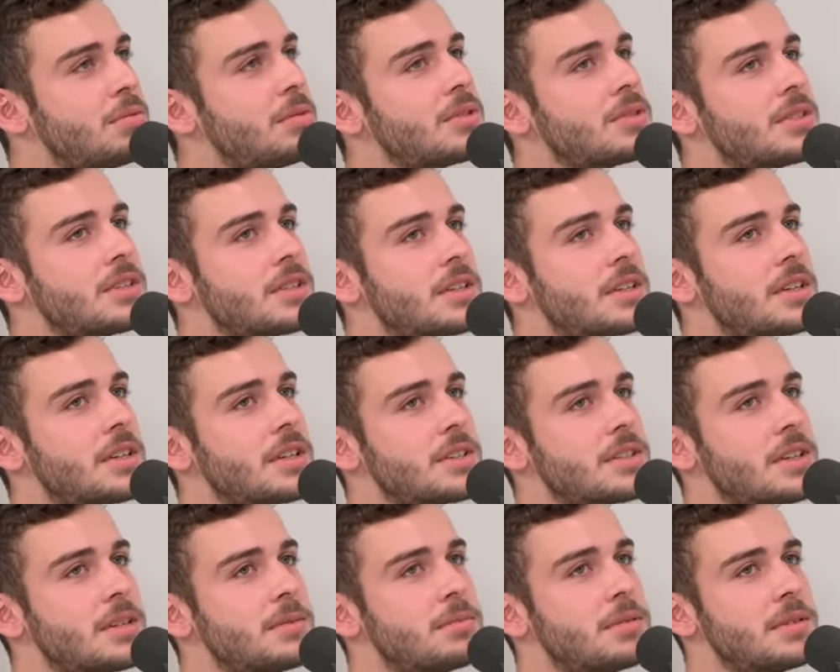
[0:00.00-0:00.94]
What's a good
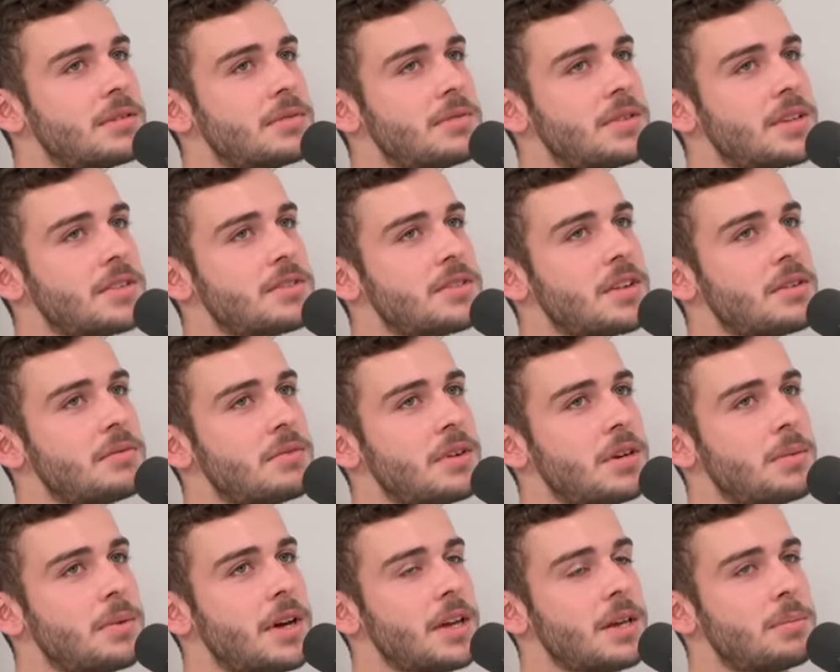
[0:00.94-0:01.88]
example of this? Don't
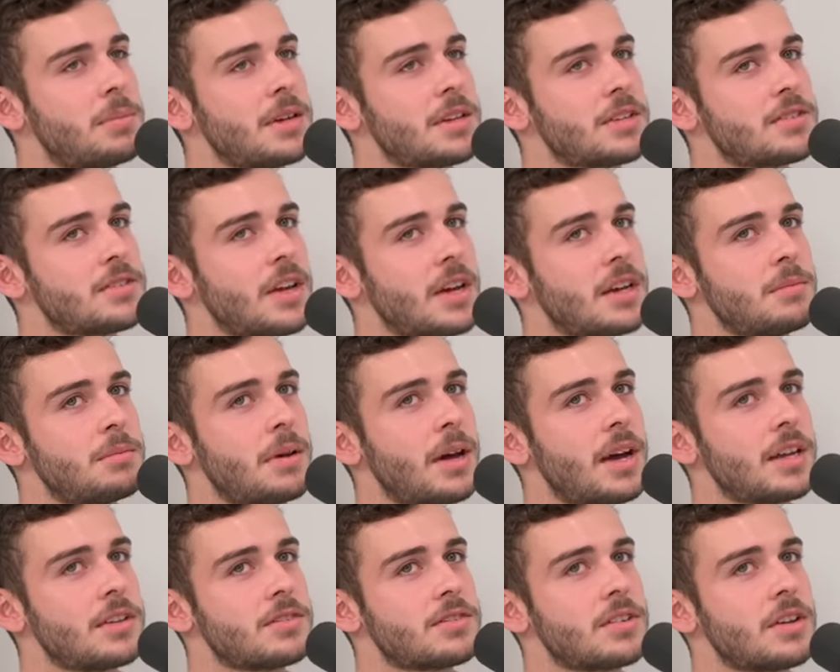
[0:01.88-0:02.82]
rewear your piss stained
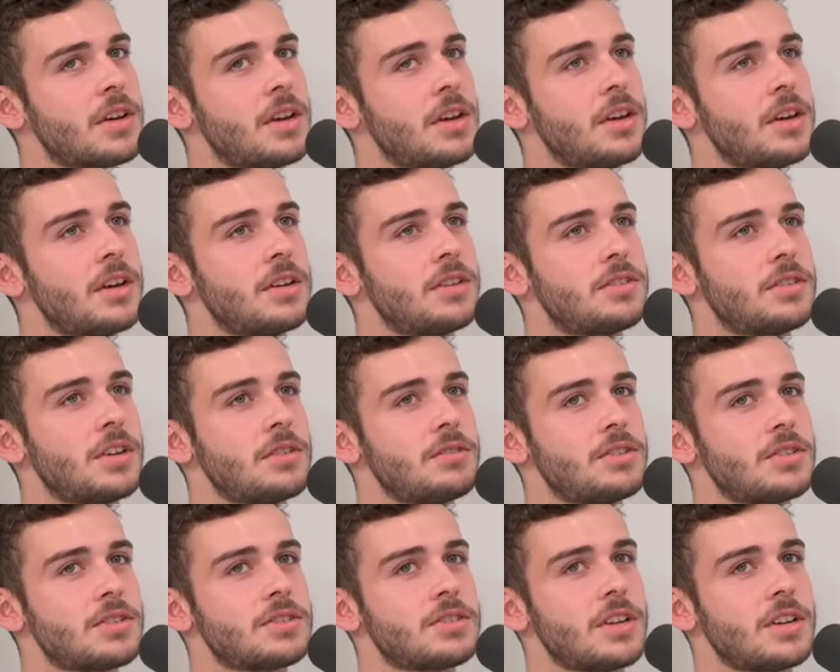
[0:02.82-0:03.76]
pants. So,
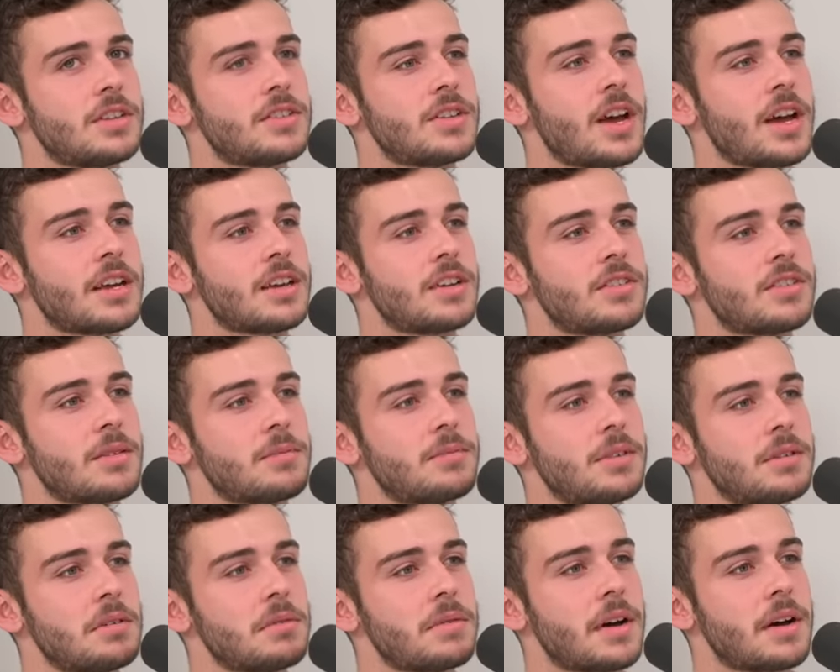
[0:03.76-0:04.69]
just attacking
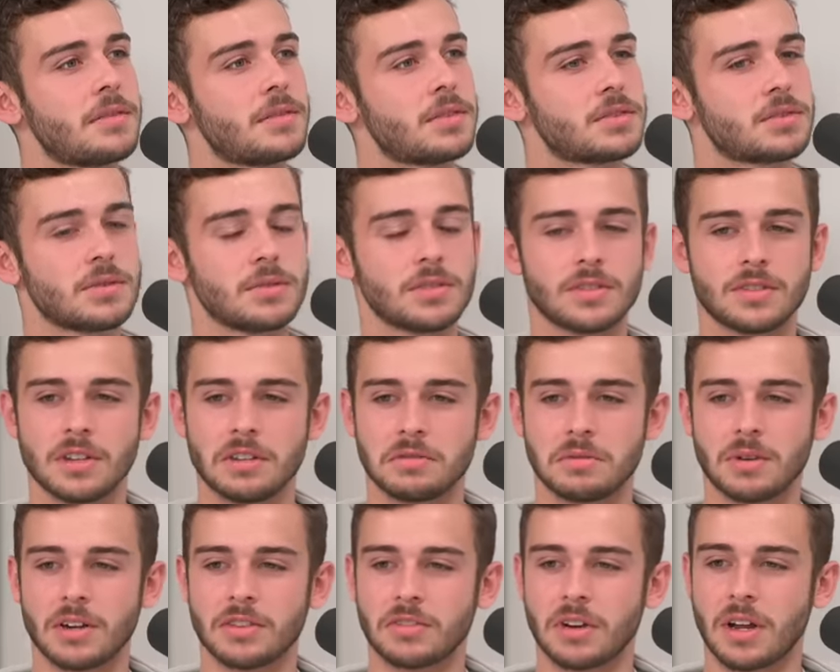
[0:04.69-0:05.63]
something without having to sort the
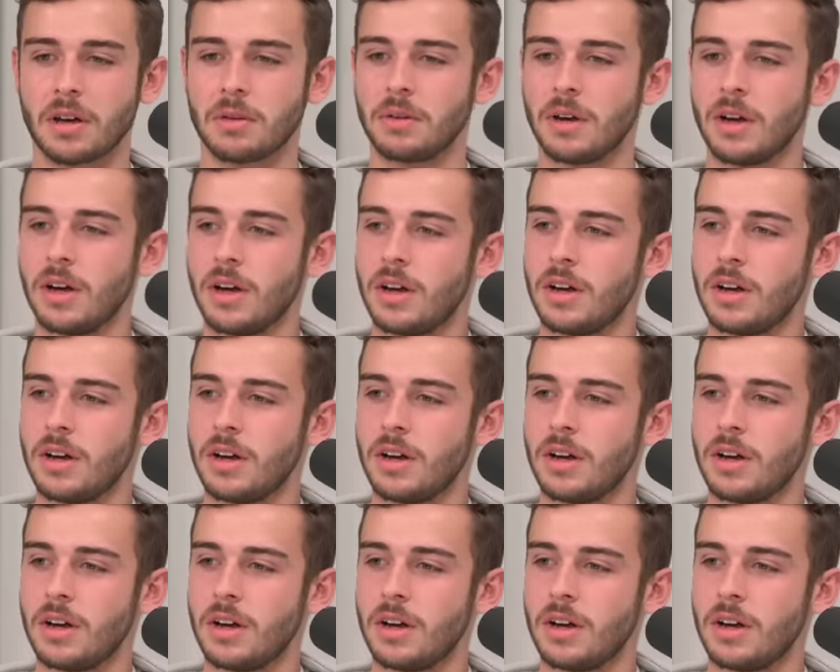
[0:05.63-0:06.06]
situation out.